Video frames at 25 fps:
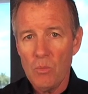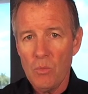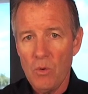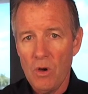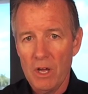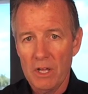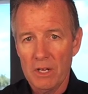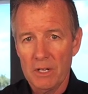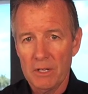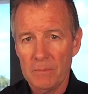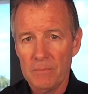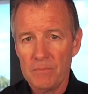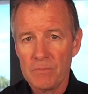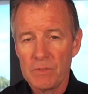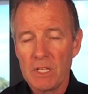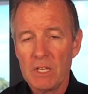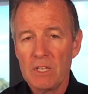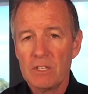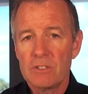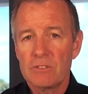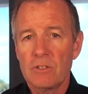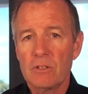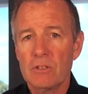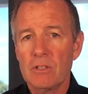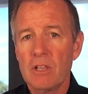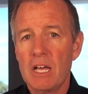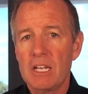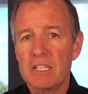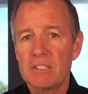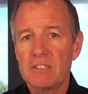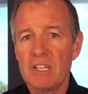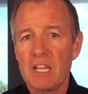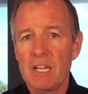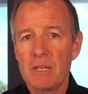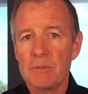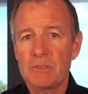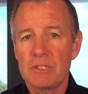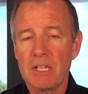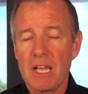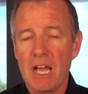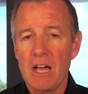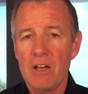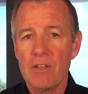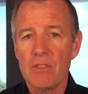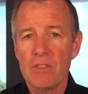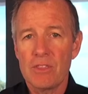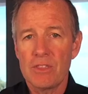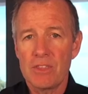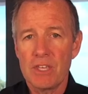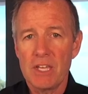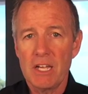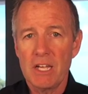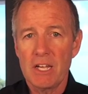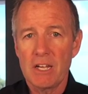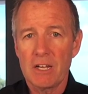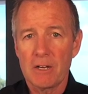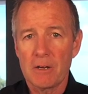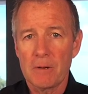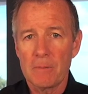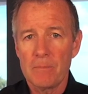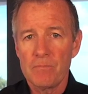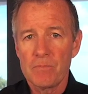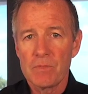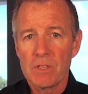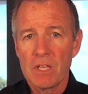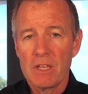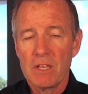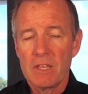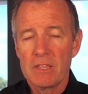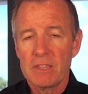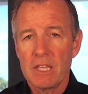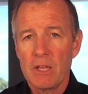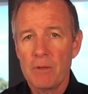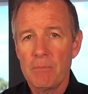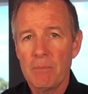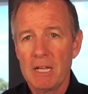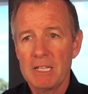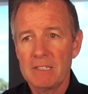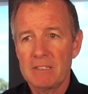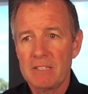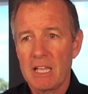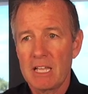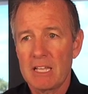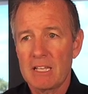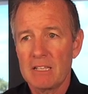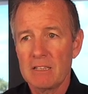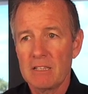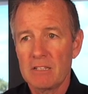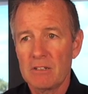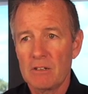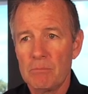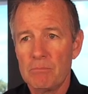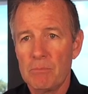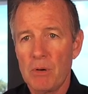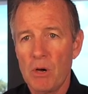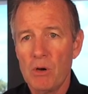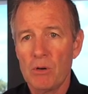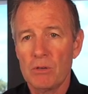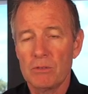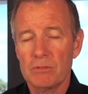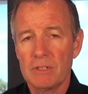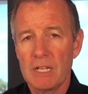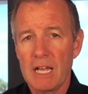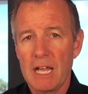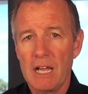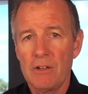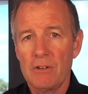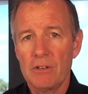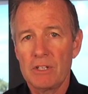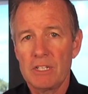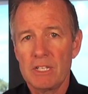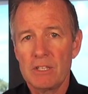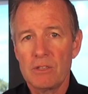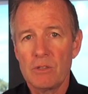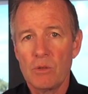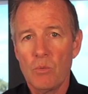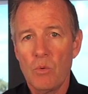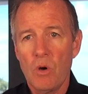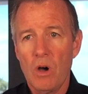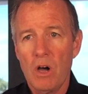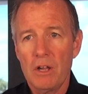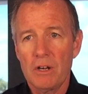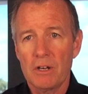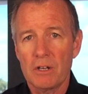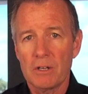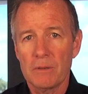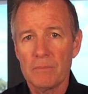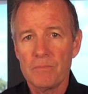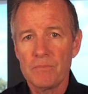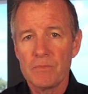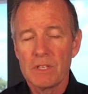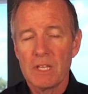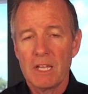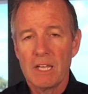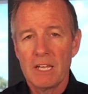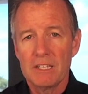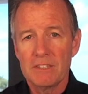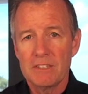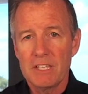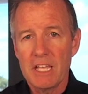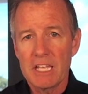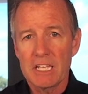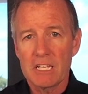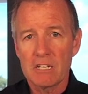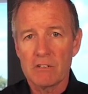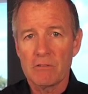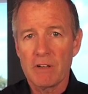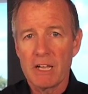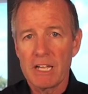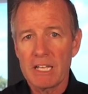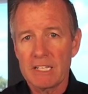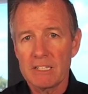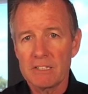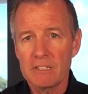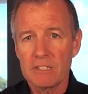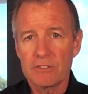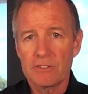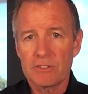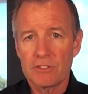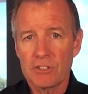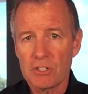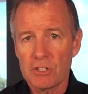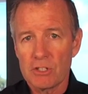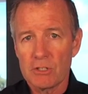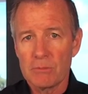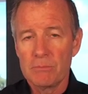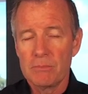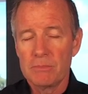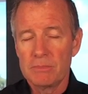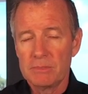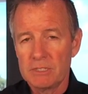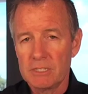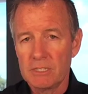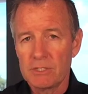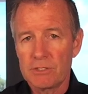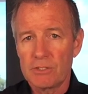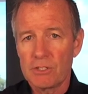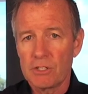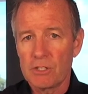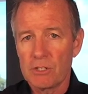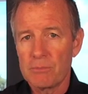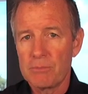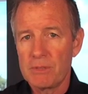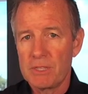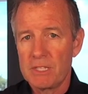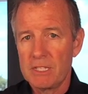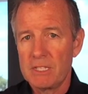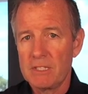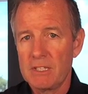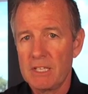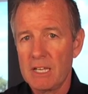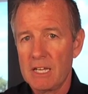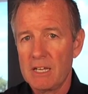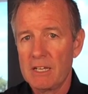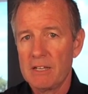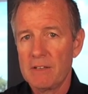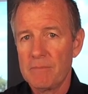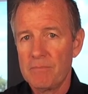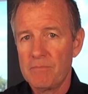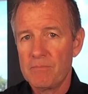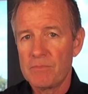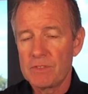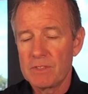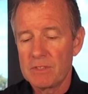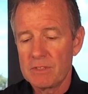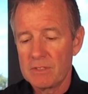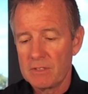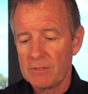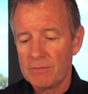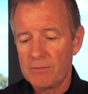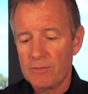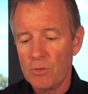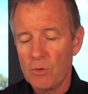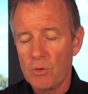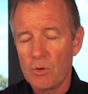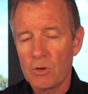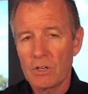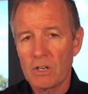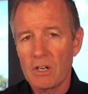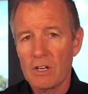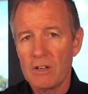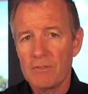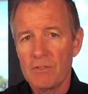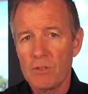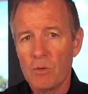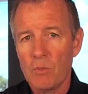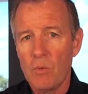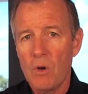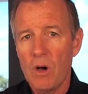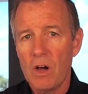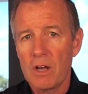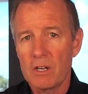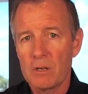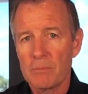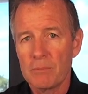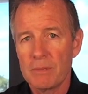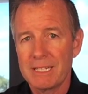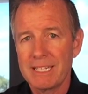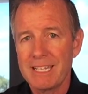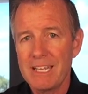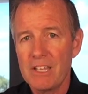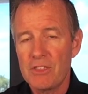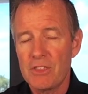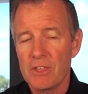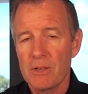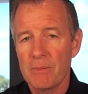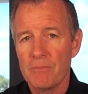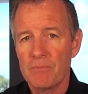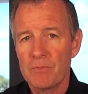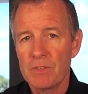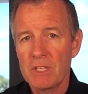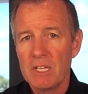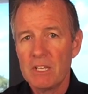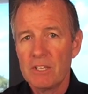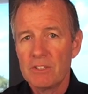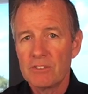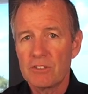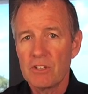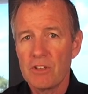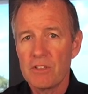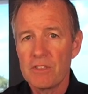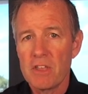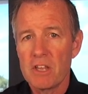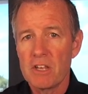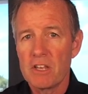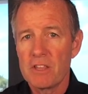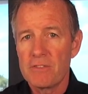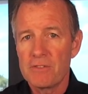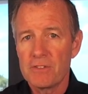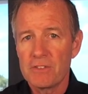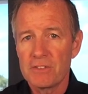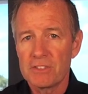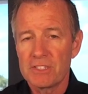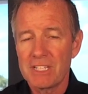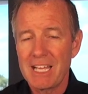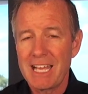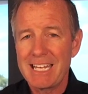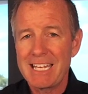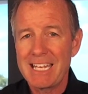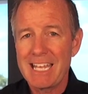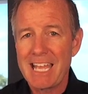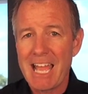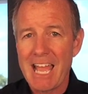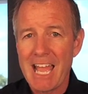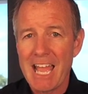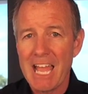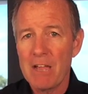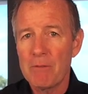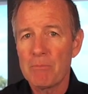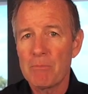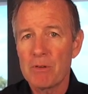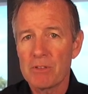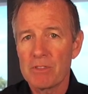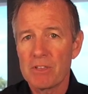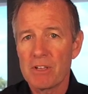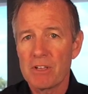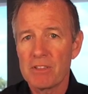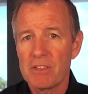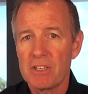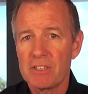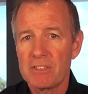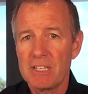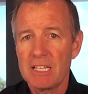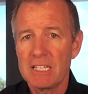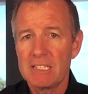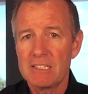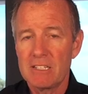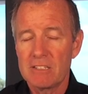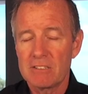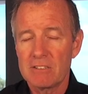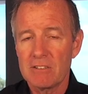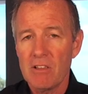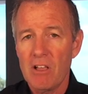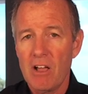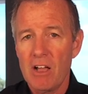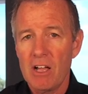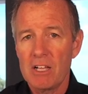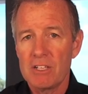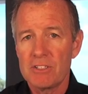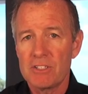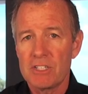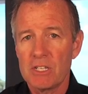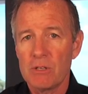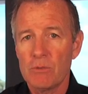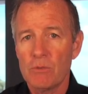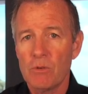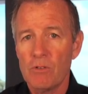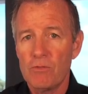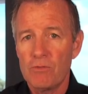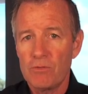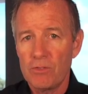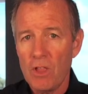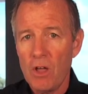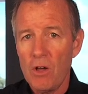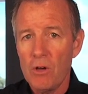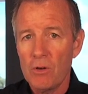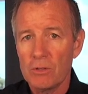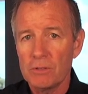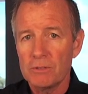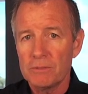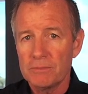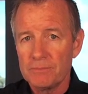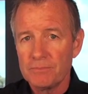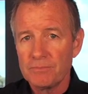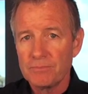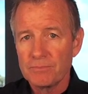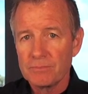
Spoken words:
water. So a lot of times out there, they might take a little boat out in the water and take a rake and disturb the floor of the water beneath them, so that if there's any amber there that they dislodge, it will float